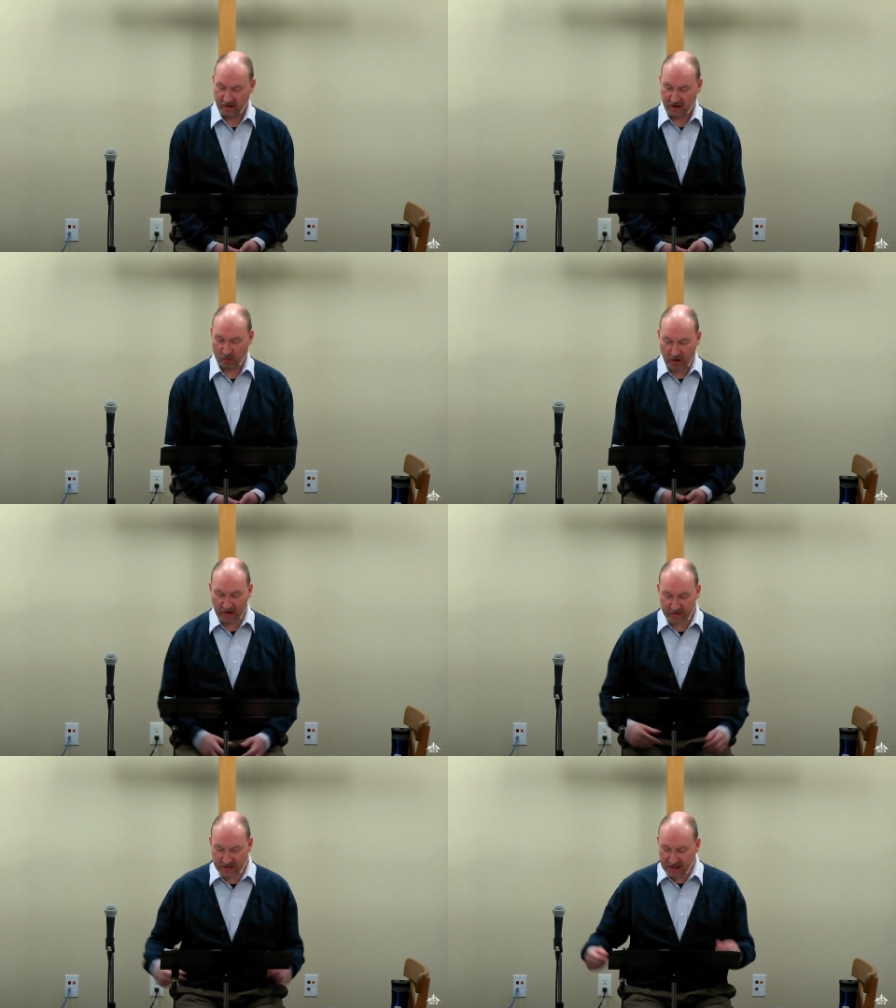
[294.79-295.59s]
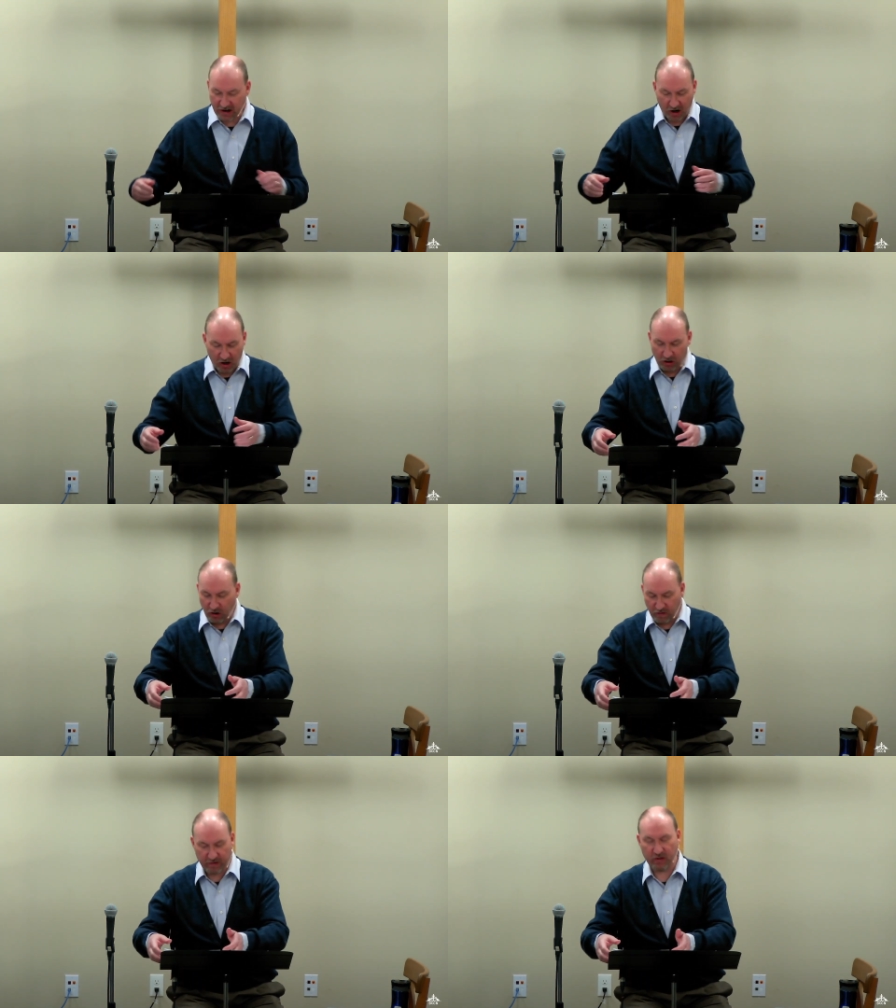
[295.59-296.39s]
we have seen all
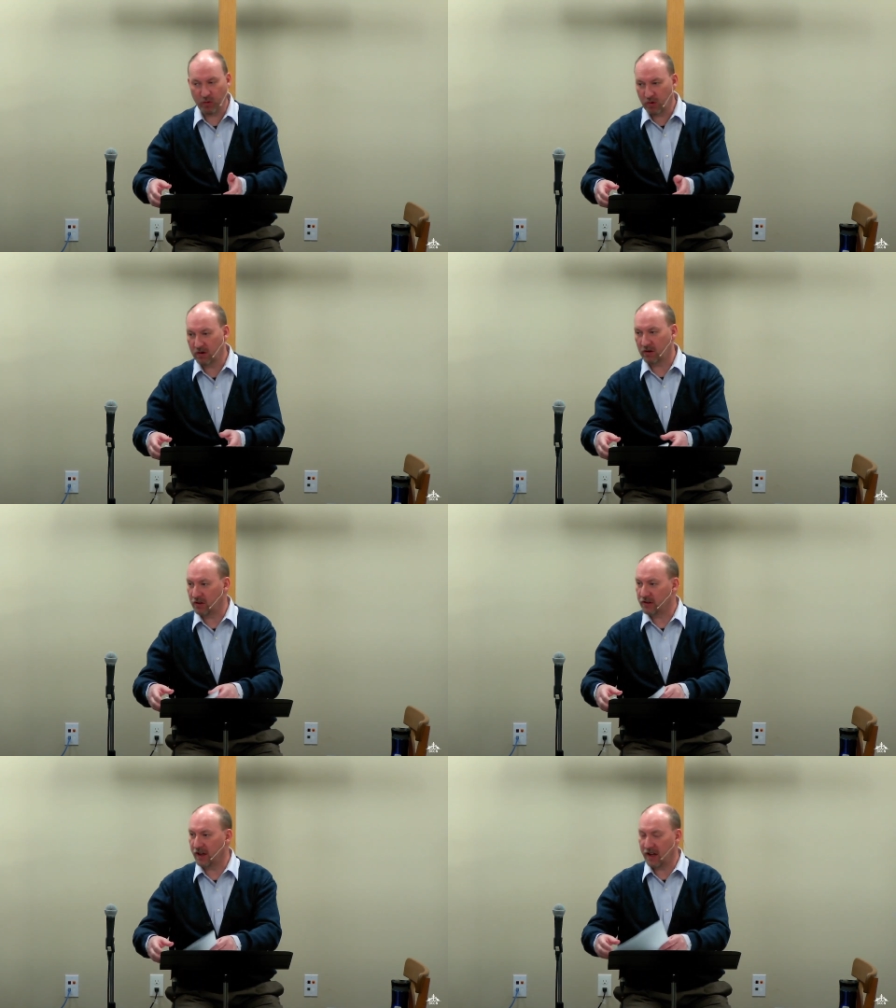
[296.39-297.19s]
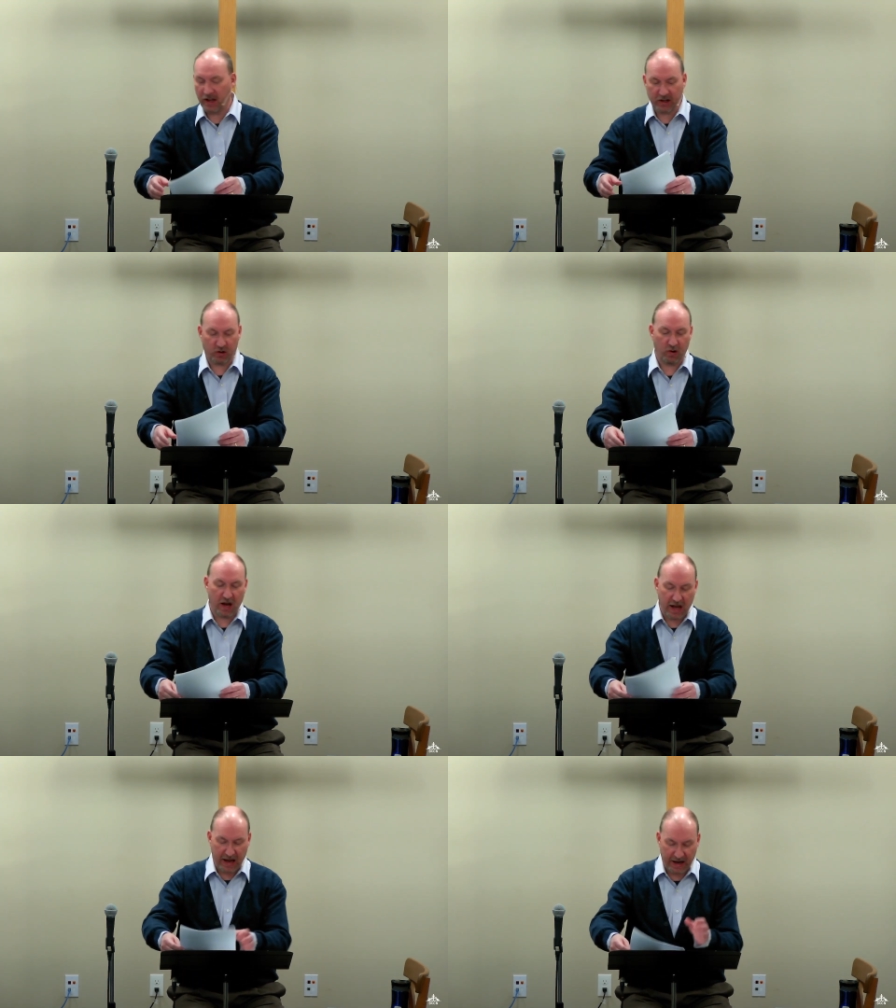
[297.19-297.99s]
over the world a, a
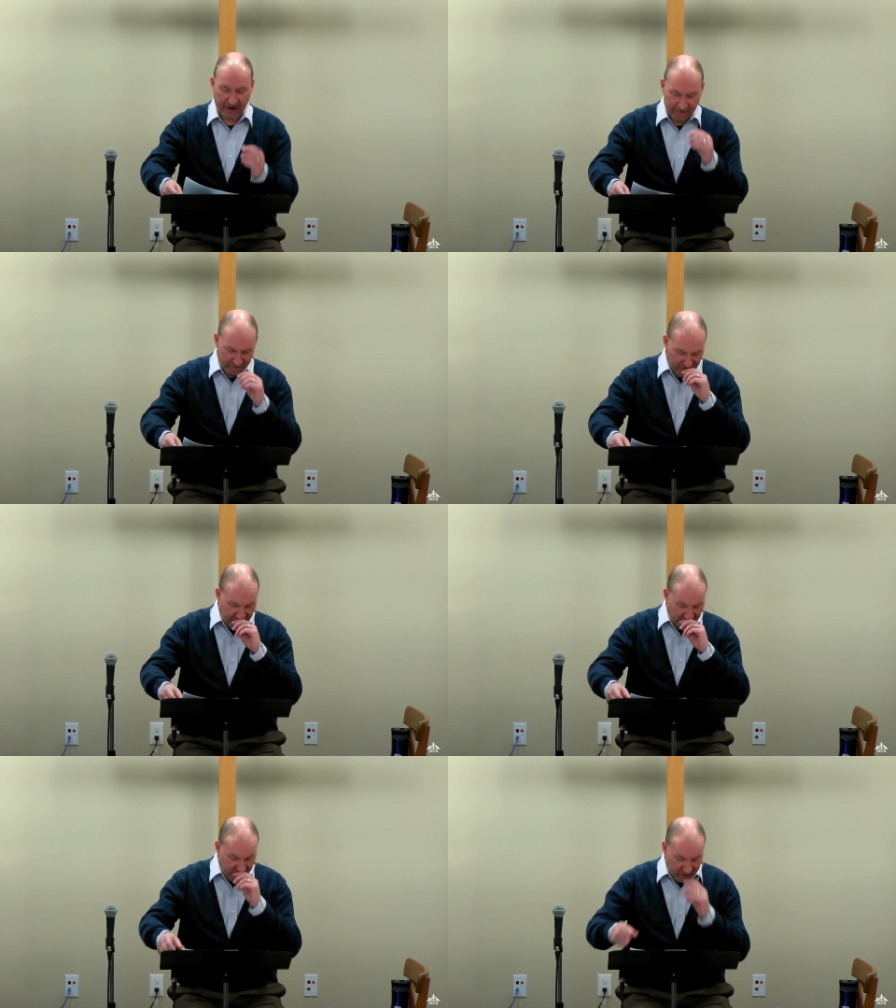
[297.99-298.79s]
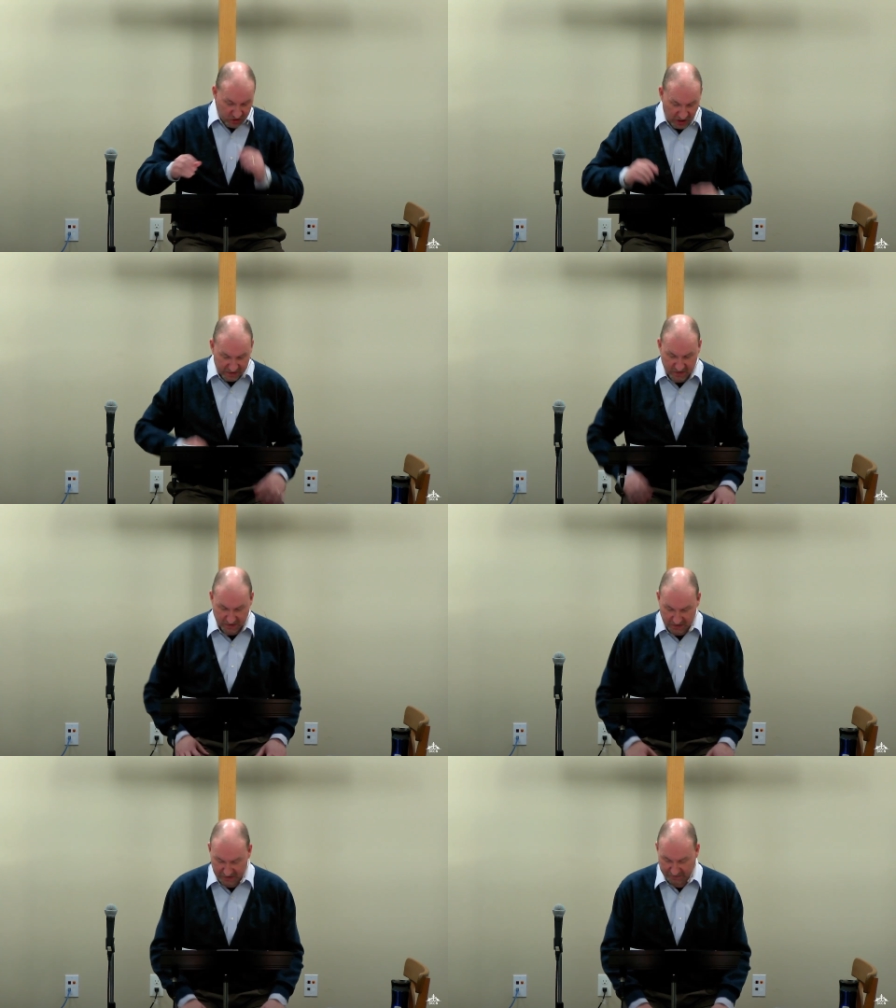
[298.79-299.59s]
cry for
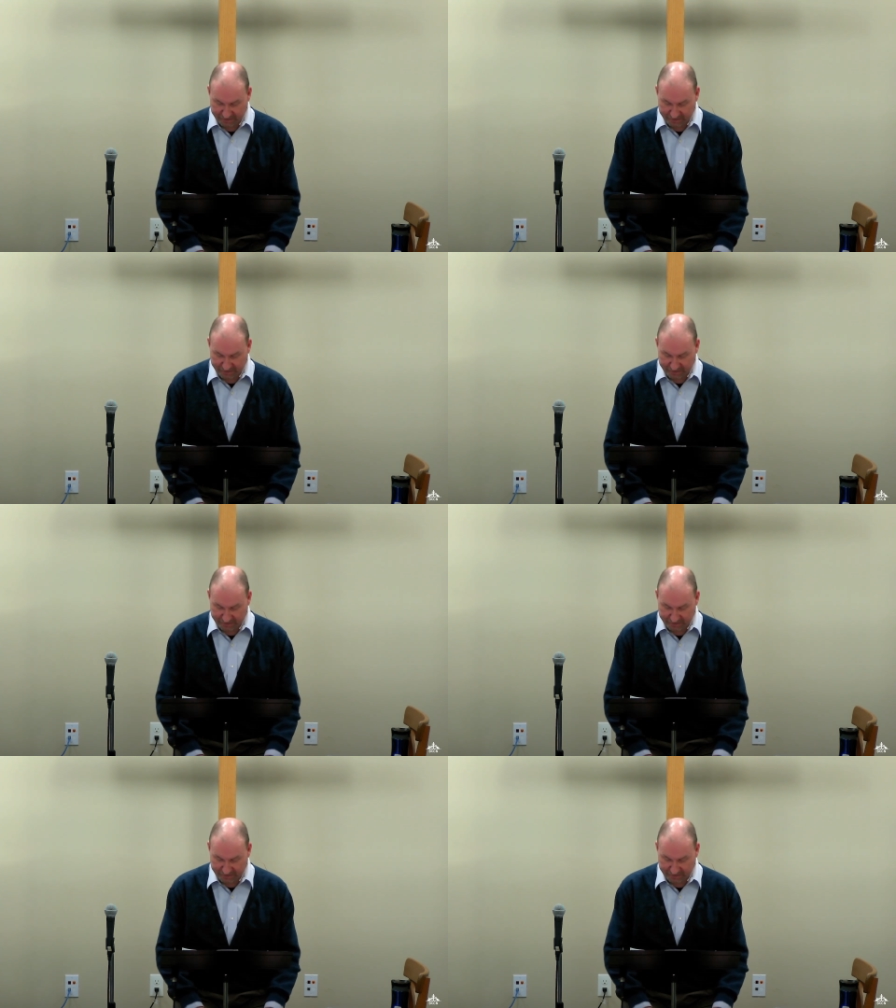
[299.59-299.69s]
justice.